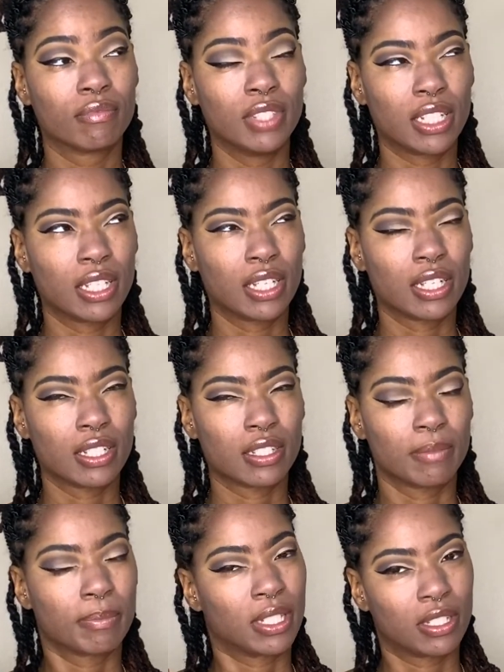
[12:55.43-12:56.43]
yeah, I think it is,
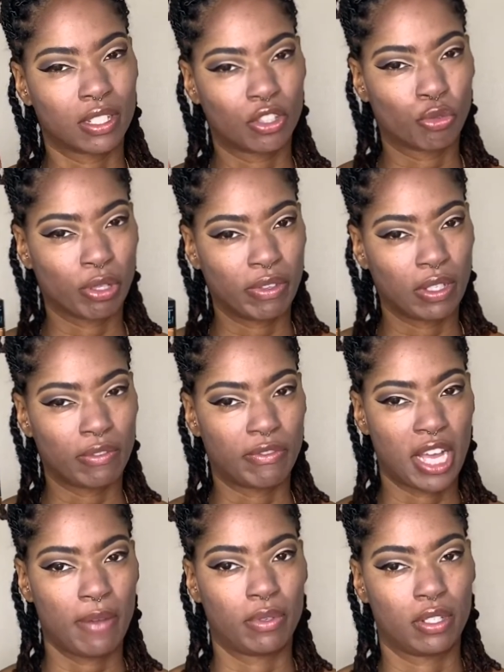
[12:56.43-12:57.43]
but it's
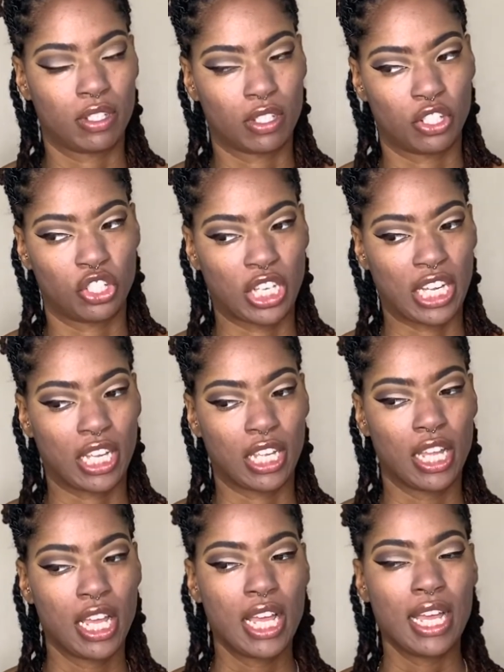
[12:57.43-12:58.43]
355, which is just a shade
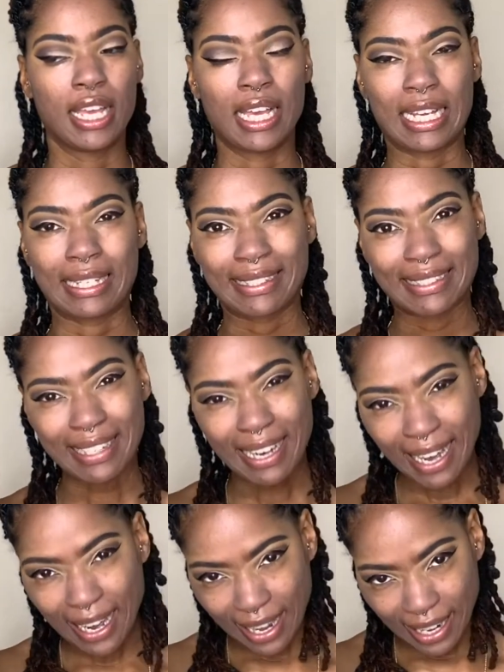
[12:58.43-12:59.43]
a
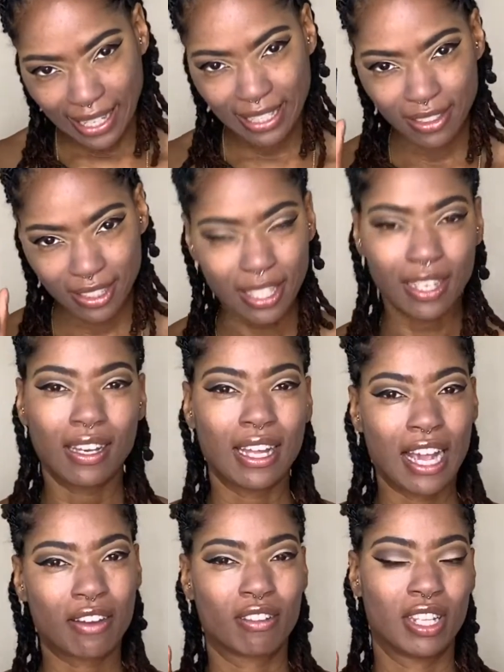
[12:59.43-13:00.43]
slight
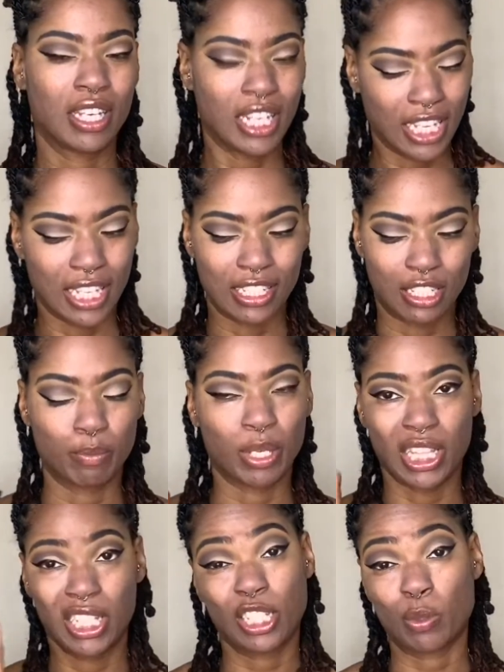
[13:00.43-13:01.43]
lighter than this,
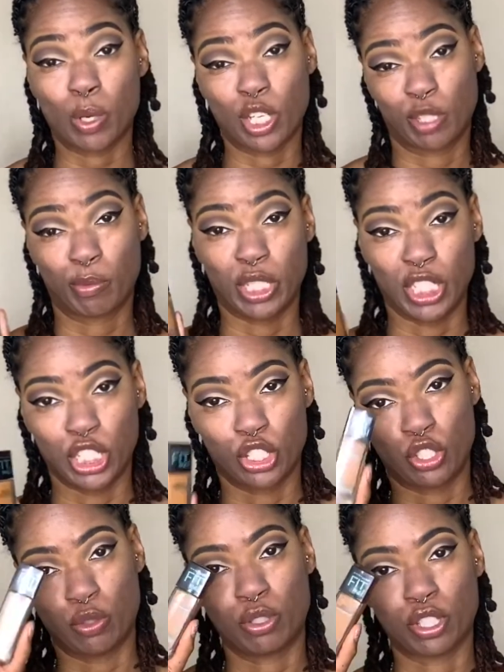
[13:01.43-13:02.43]
but this works pretty good
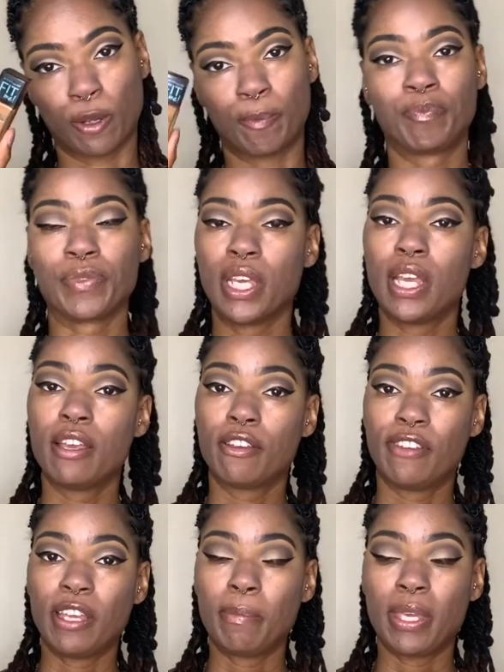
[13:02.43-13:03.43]
too. So
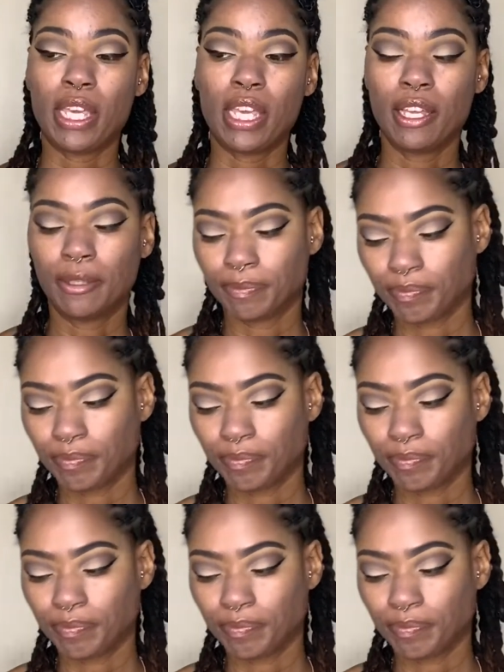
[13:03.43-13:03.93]
Fit Me,